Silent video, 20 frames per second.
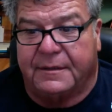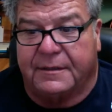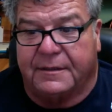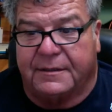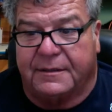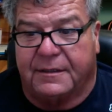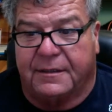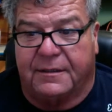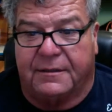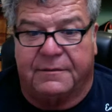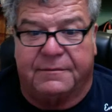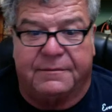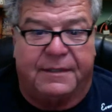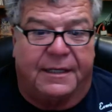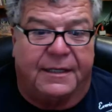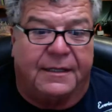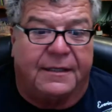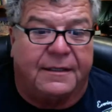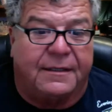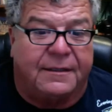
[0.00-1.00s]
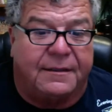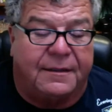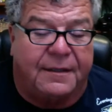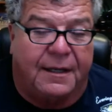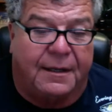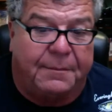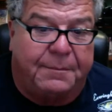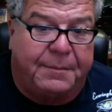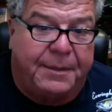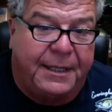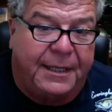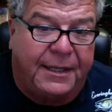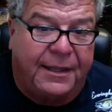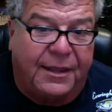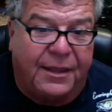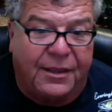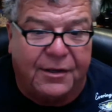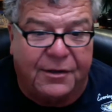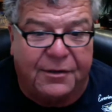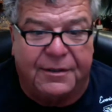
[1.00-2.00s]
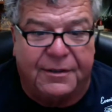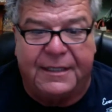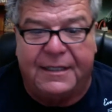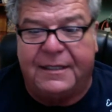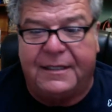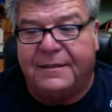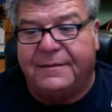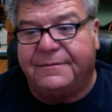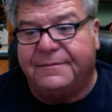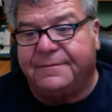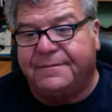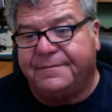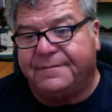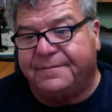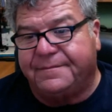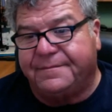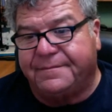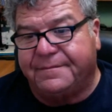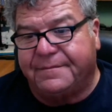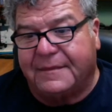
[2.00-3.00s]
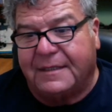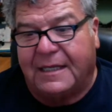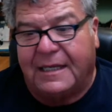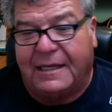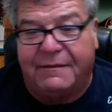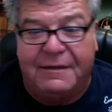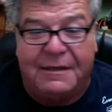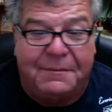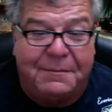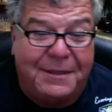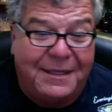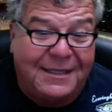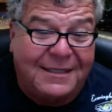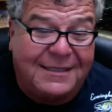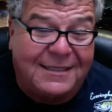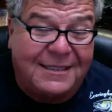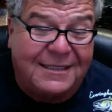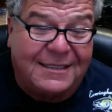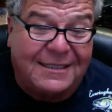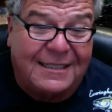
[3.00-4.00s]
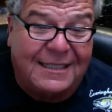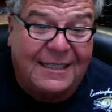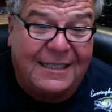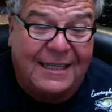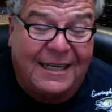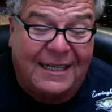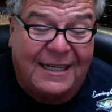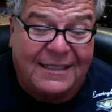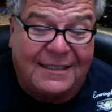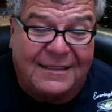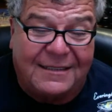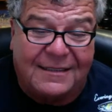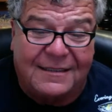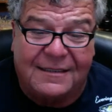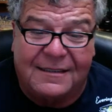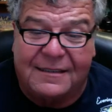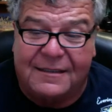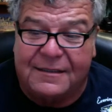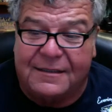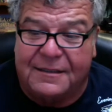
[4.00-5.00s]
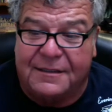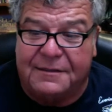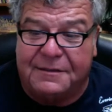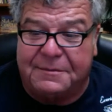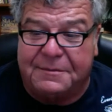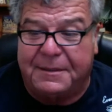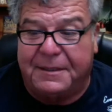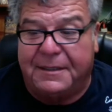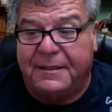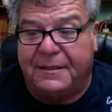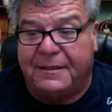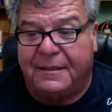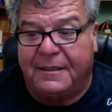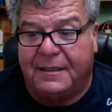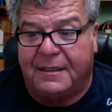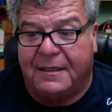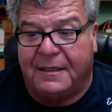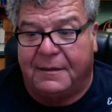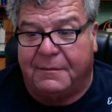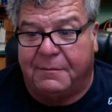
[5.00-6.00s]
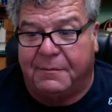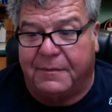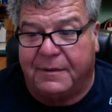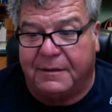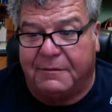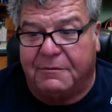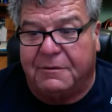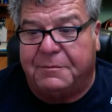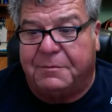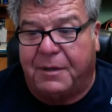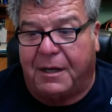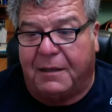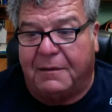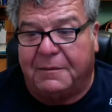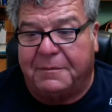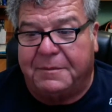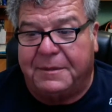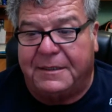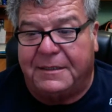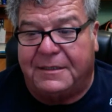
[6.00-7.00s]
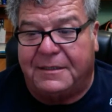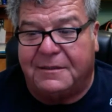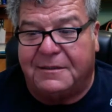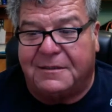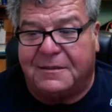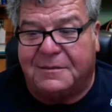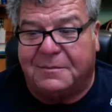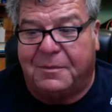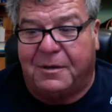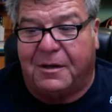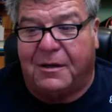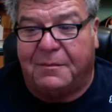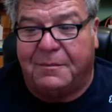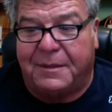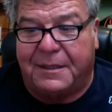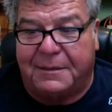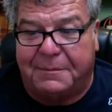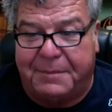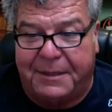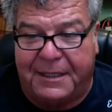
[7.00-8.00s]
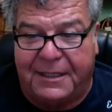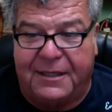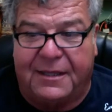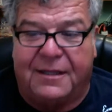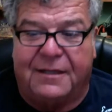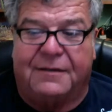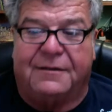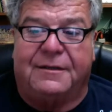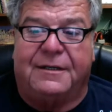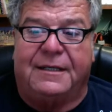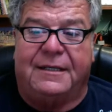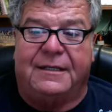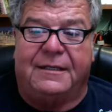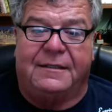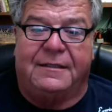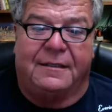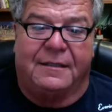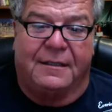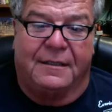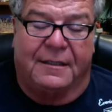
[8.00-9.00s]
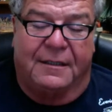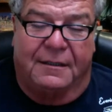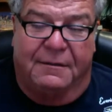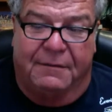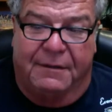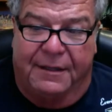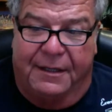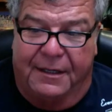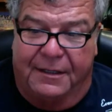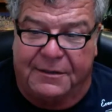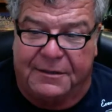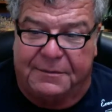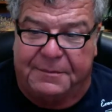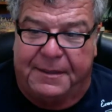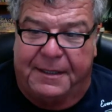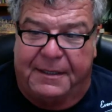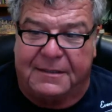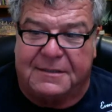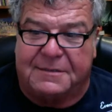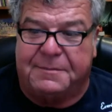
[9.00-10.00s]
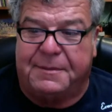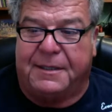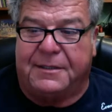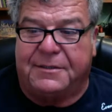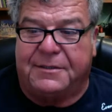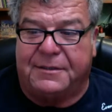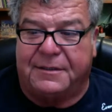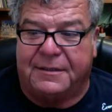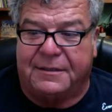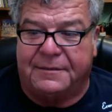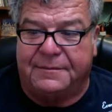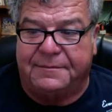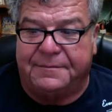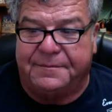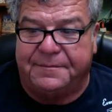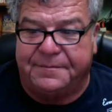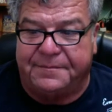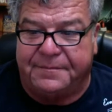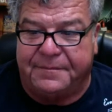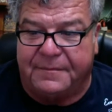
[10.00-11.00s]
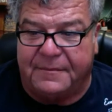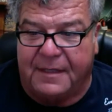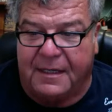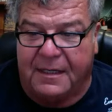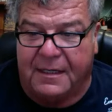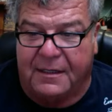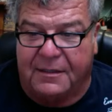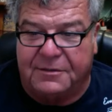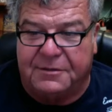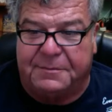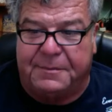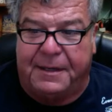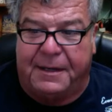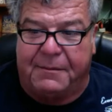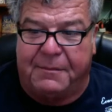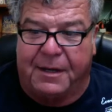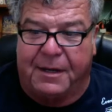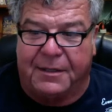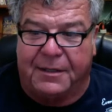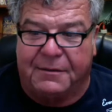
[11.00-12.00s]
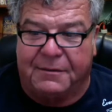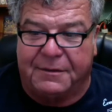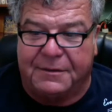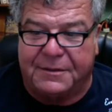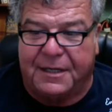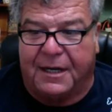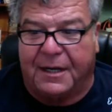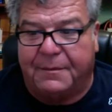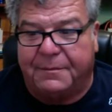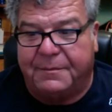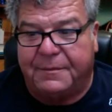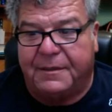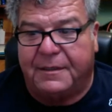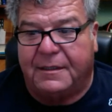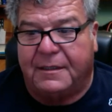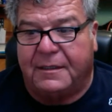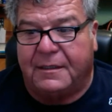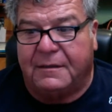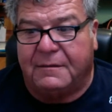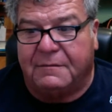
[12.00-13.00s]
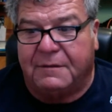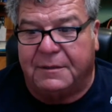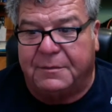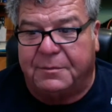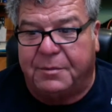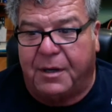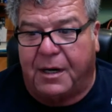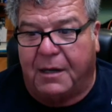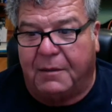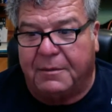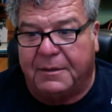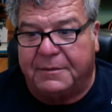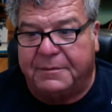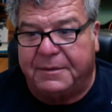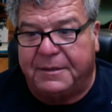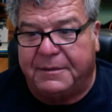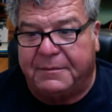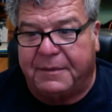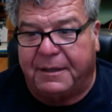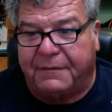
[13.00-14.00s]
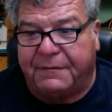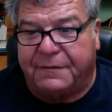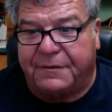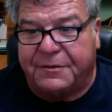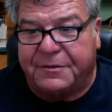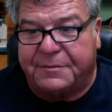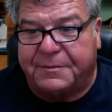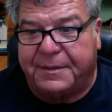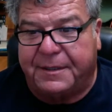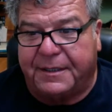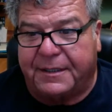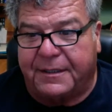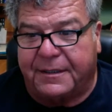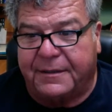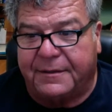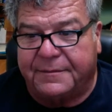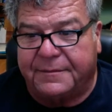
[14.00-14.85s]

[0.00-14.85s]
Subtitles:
So like a Pen 30, even a Pen 16S 2-speed would probably be too small, but a Pen 30 with 100-pound Spectra, 100-pound mono on top would probably be my first pick